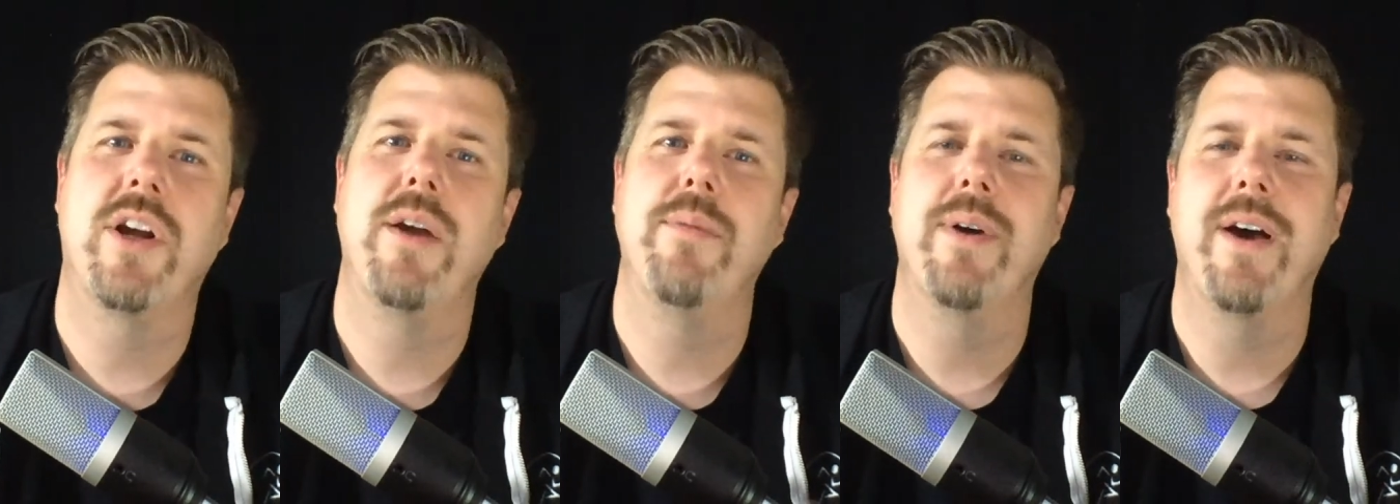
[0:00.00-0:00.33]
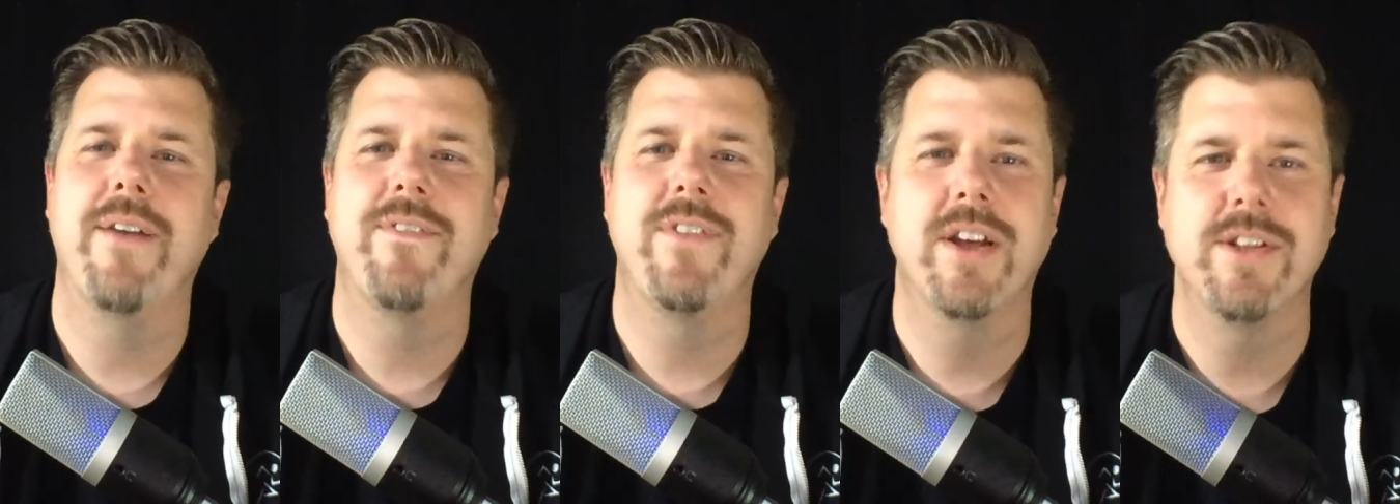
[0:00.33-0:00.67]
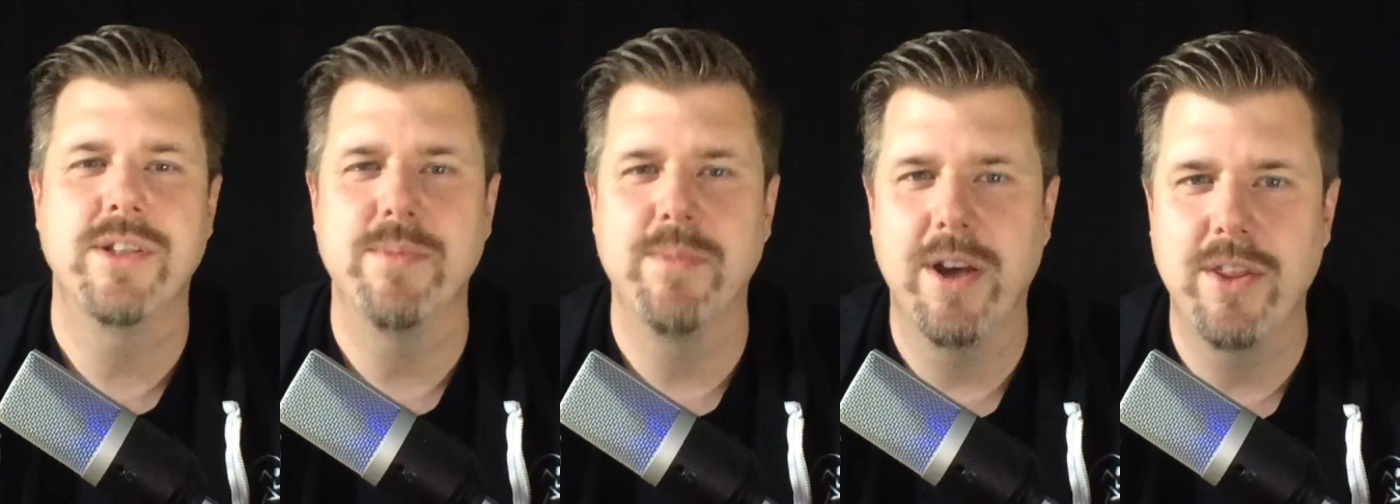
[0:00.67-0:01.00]
I've done some
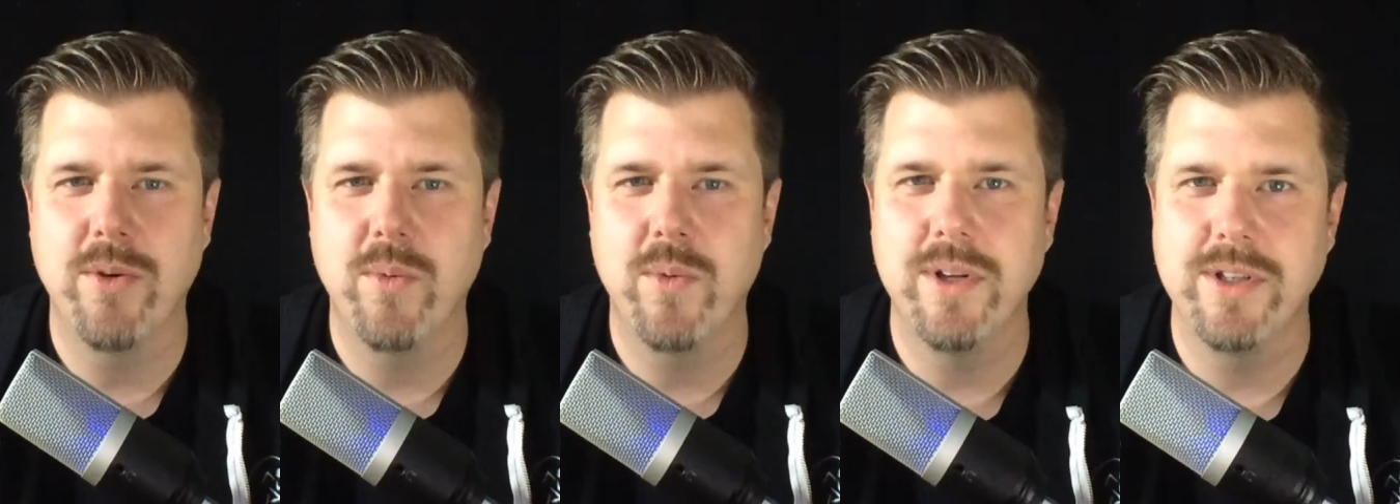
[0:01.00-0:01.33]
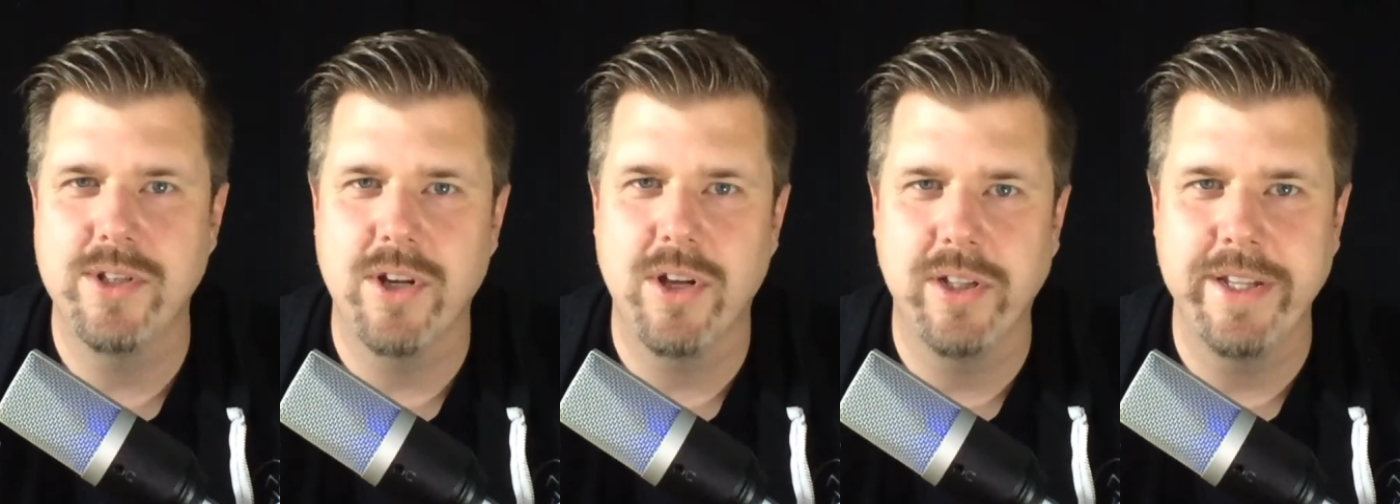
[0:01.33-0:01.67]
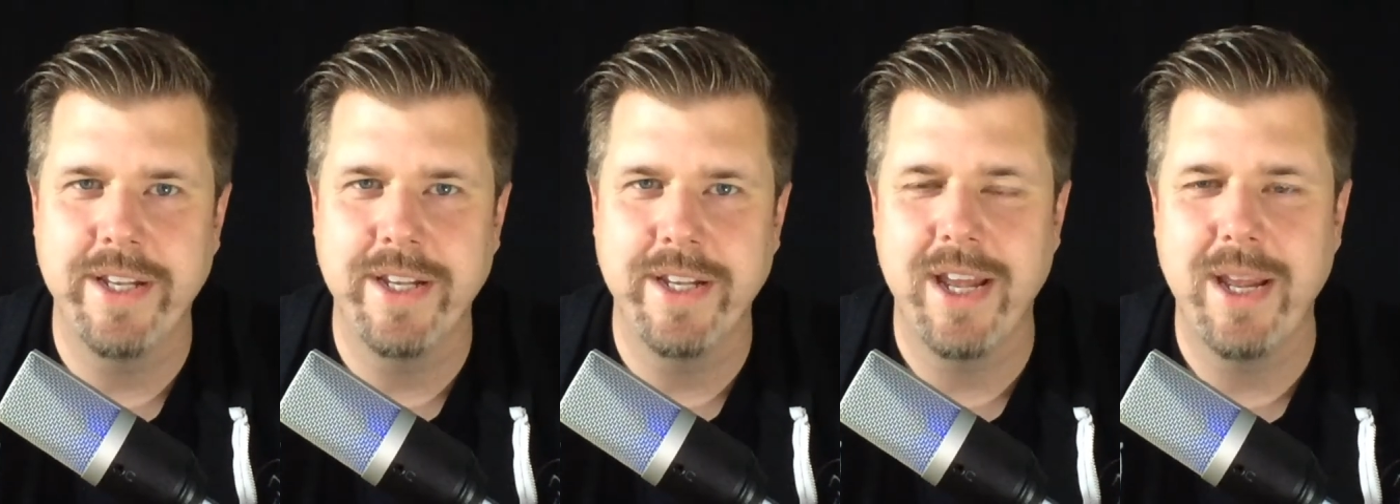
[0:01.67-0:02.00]
other ones. I'll link
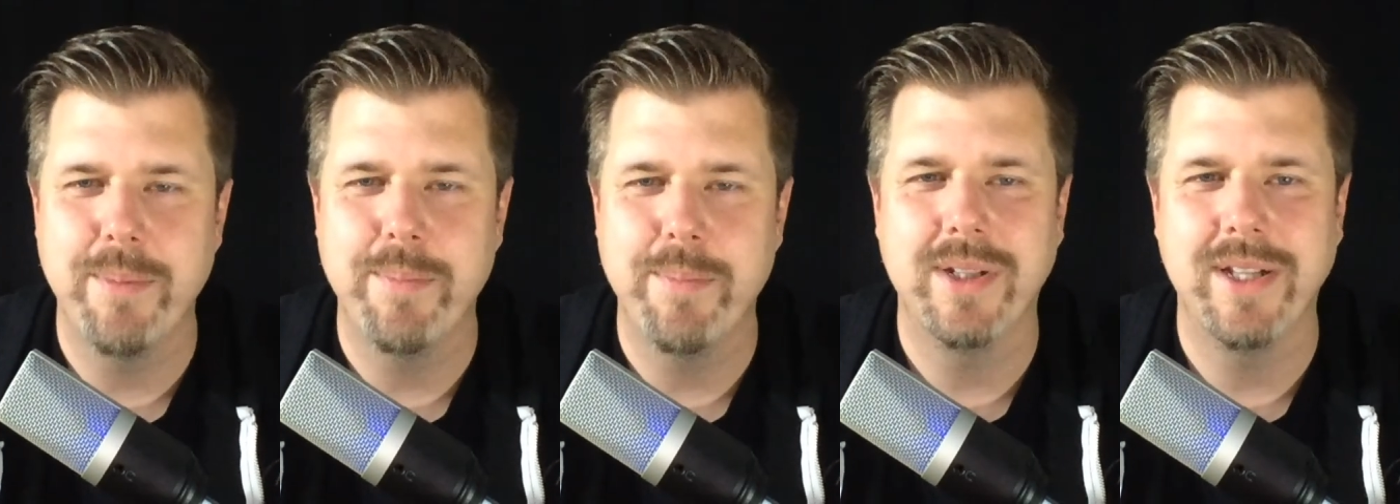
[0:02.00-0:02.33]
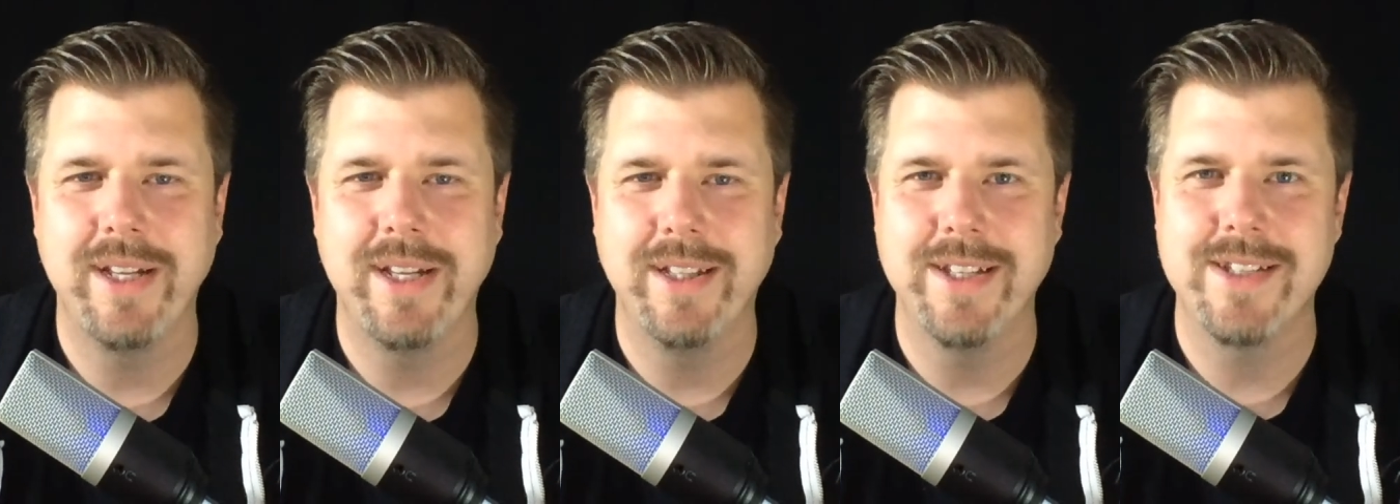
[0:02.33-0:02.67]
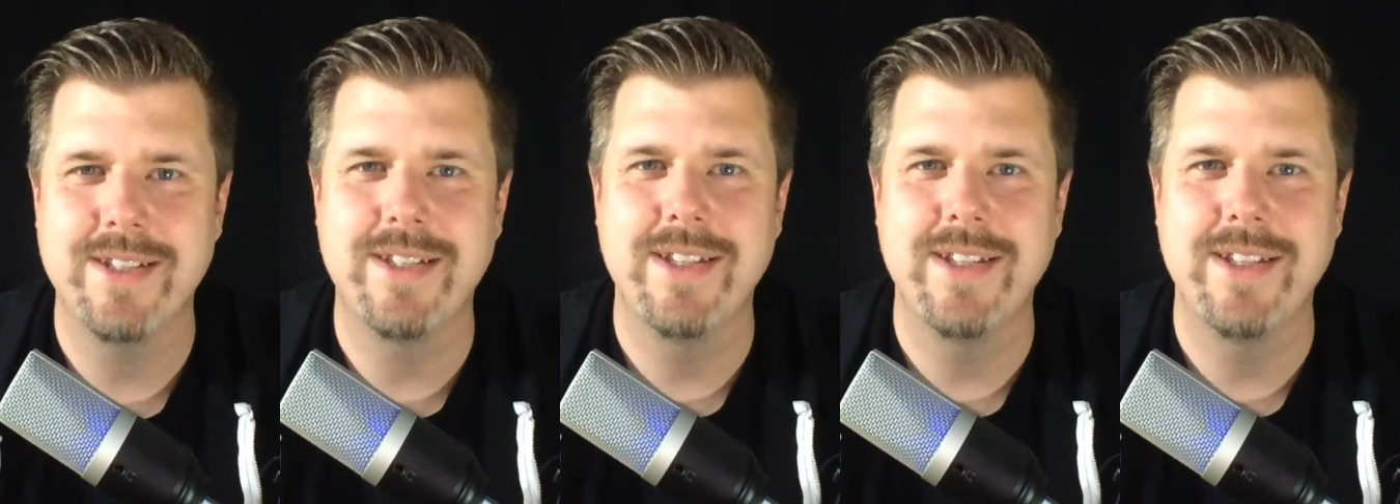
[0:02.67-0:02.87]
a playlist